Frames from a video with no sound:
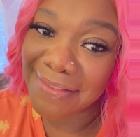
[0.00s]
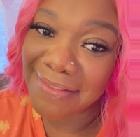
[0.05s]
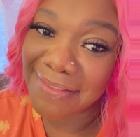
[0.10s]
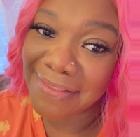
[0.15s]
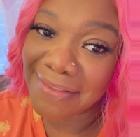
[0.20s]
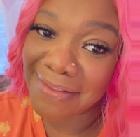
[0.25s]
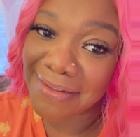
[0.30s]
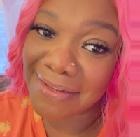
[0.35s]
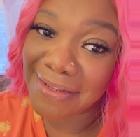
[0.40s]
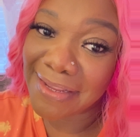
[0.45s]

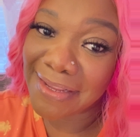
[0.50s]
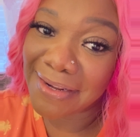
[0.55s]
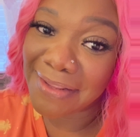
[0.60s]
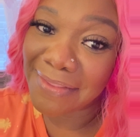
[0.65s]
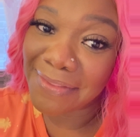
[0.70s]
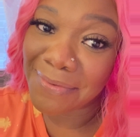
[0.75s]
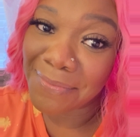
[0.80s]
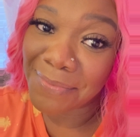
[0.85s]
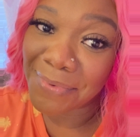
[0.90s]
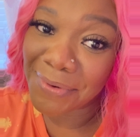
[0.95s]
The lady
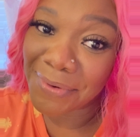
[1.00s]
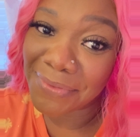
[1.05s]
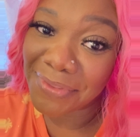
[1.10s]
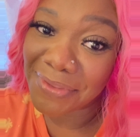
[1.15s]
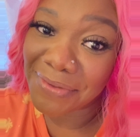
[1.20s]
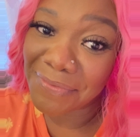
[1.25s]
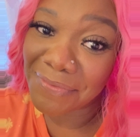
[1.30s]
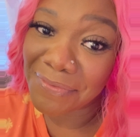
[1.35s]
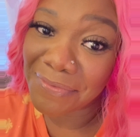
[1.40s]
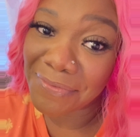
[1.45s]
that worked
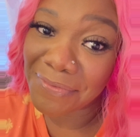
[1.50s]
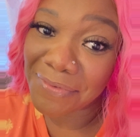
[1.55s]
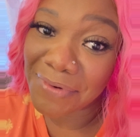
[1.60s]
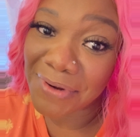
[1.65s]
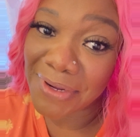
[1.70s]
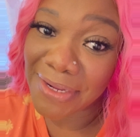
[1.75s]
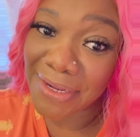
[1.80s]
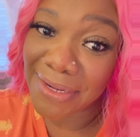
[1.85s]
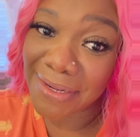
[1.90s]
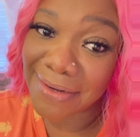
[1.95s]
the
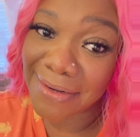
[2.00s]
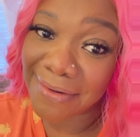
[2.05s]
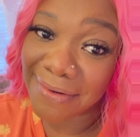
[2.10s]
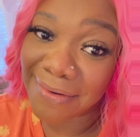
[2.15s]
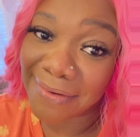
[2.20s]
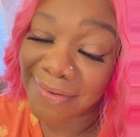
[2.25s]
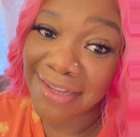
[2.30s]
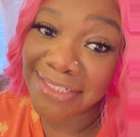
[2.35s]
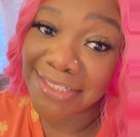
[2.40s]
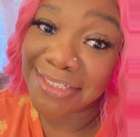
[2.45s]
front,
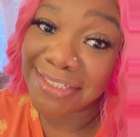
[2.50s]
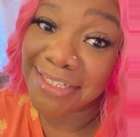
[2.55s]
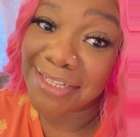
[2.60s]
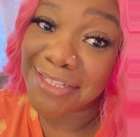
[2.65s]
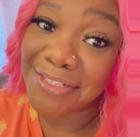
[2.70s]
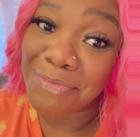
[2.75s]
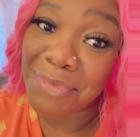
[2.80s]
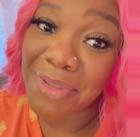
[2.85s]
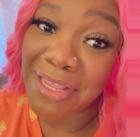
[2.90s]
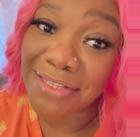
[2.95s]

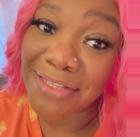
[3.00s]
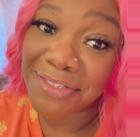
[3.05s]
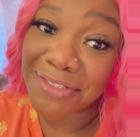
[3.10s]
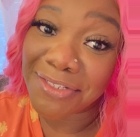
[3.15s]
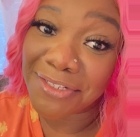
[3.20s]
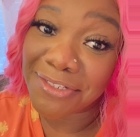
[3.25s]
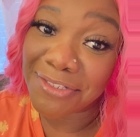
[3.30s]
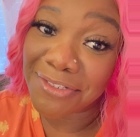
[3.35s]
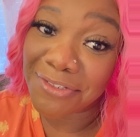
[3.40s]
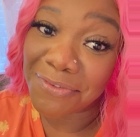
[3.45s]
she's my
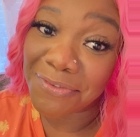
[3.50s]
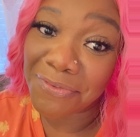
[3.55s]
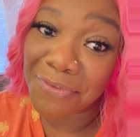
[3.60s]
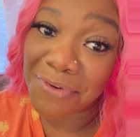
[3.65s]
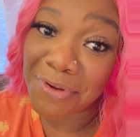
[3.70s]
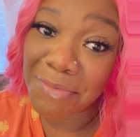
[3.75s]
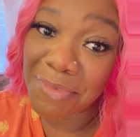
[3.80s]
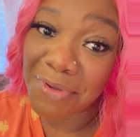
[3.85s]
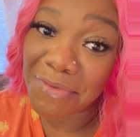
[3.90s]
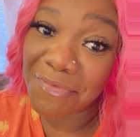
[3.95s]
sister
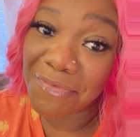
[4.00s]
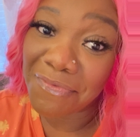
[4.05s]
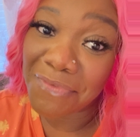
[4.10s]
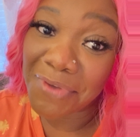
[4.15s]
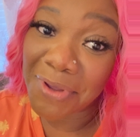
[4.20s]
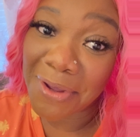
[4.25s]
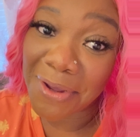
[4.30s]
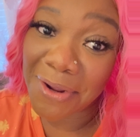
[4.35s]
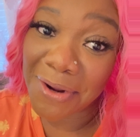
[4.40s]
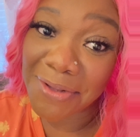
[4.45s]
from
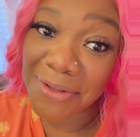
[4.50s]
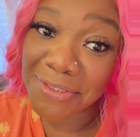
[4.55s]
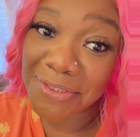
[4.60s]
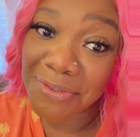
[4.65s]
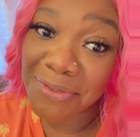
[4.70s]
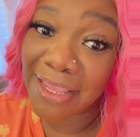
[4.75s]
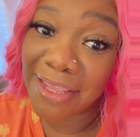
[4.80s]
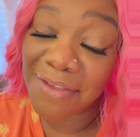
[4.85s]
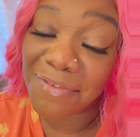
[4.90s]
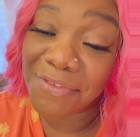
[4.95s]
afar.
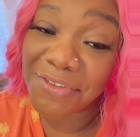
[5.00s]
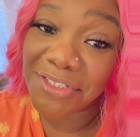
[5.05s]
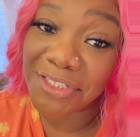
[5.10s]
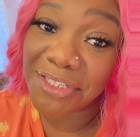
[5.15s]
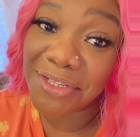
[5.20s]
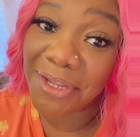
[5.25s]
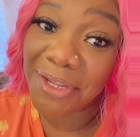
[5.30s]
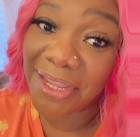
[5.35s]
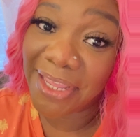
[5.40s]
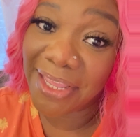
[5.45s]
So if
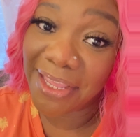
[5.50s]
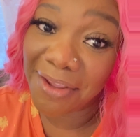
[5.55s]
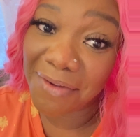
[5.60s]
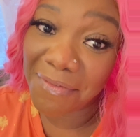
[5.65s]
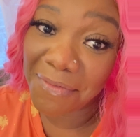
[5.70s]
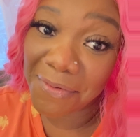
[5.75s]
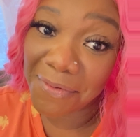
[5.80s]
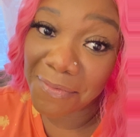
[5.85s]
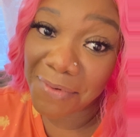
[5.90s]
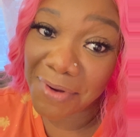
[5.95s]
she
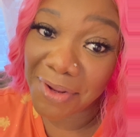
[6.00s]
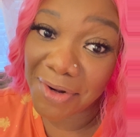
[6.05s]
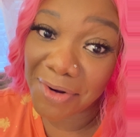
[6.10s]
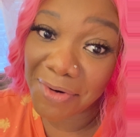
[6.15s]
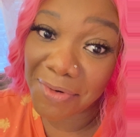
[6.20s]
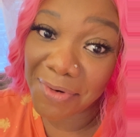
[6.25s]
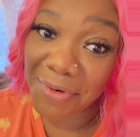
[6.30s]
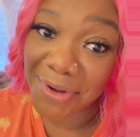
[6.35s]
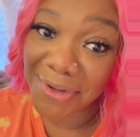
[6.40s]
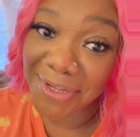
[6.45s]
ever run
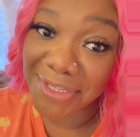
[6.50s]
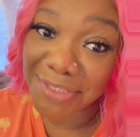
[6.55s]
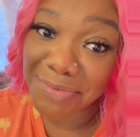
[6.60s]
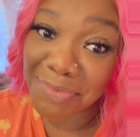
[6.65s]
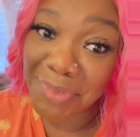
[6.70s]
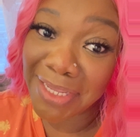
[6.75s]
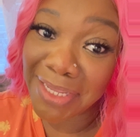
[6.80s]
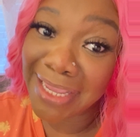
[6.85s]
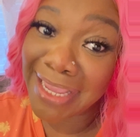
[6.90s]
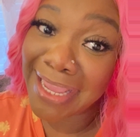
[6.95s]
across
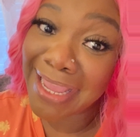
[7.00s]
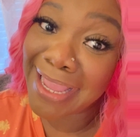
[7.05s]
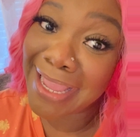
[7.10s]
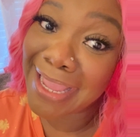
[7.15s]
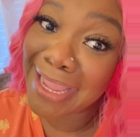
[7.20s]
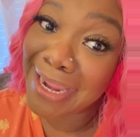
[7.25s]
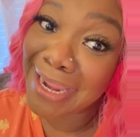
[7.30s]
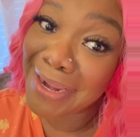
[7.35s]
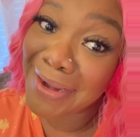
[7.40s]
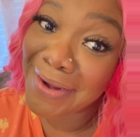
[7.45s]
me,
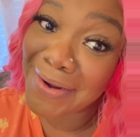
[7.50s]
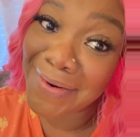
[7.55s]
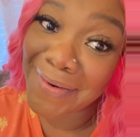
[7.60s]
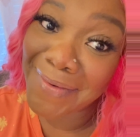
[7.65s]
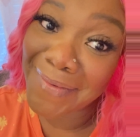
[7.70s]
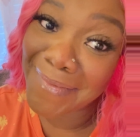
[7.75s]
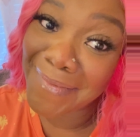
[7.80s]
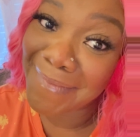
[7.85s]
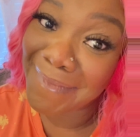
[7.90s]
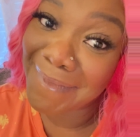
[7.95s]
hey
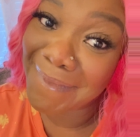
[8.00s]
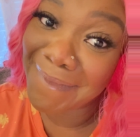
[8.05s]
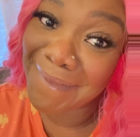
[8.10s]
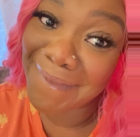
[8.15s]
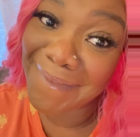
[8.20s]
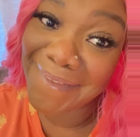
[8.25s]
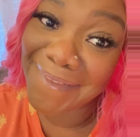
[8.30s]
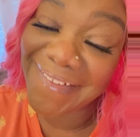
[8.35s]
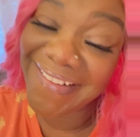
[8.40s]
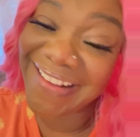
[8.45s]

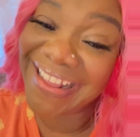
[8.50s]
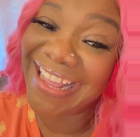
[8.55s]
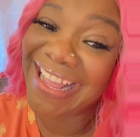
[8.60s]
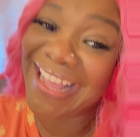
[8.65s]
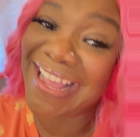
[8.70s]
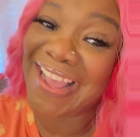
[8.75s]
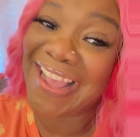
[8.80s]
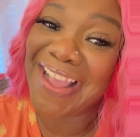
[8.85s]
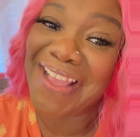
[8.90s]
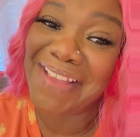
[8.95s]
girl,
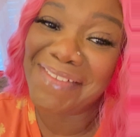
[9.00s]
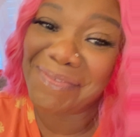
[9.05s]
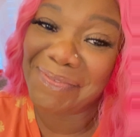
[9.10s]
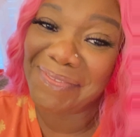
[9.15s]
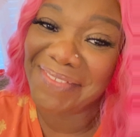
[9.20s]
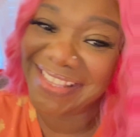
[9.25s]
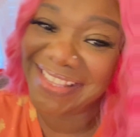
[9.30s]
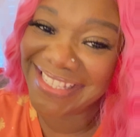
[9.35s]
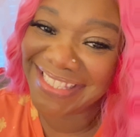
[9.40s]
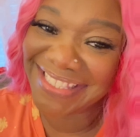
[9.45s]
I
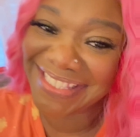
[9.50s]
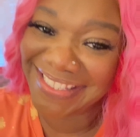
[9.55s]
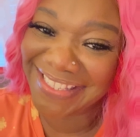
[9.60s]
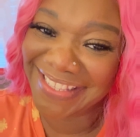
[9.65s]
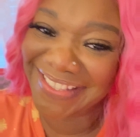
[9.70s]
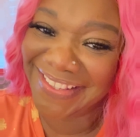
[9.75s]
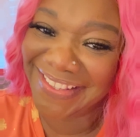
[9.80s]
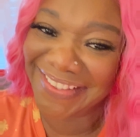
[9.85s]
miss you.